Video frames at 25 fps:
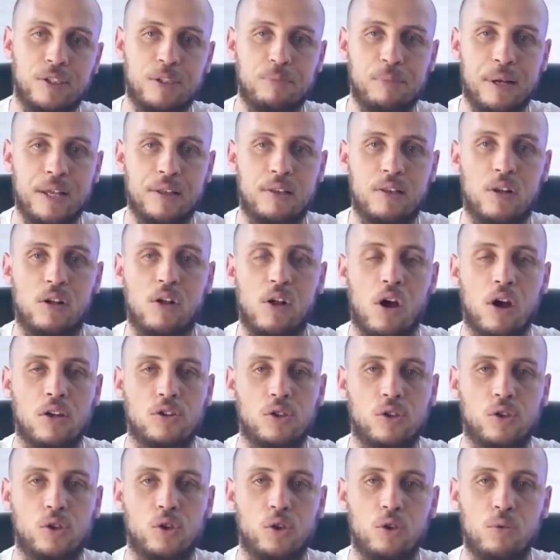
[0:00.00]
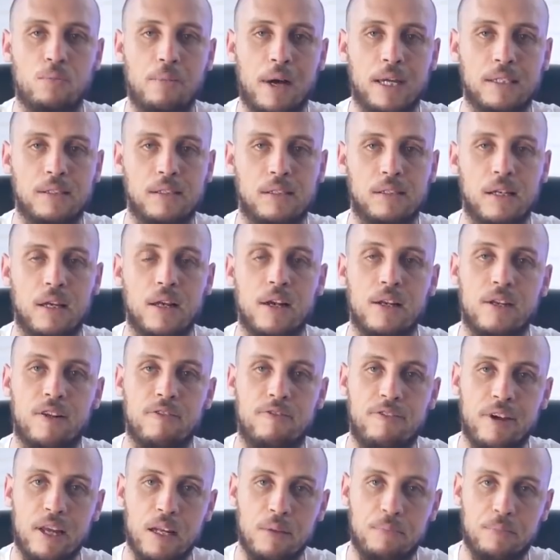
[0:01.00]
we spent the last two months
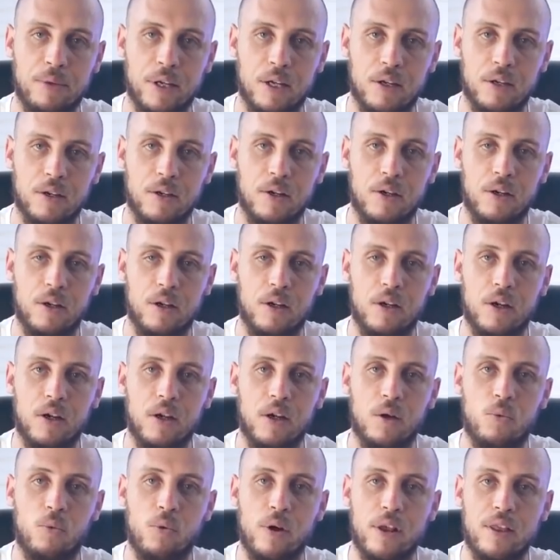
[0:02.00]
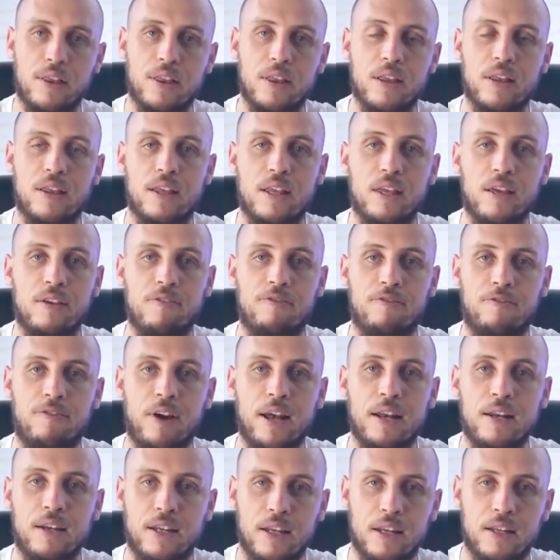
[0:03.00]
developing with the
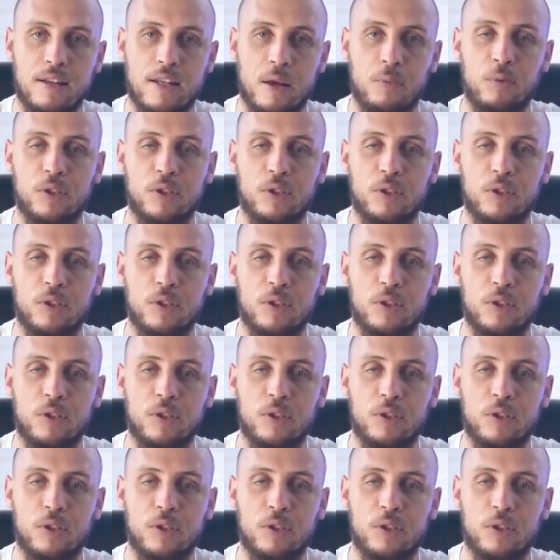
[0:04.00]
funding